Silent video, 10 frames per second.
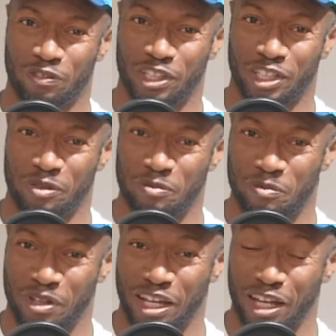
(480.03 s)

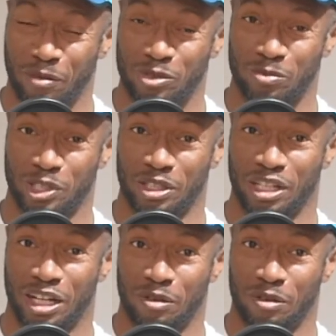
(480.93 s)
really helps me,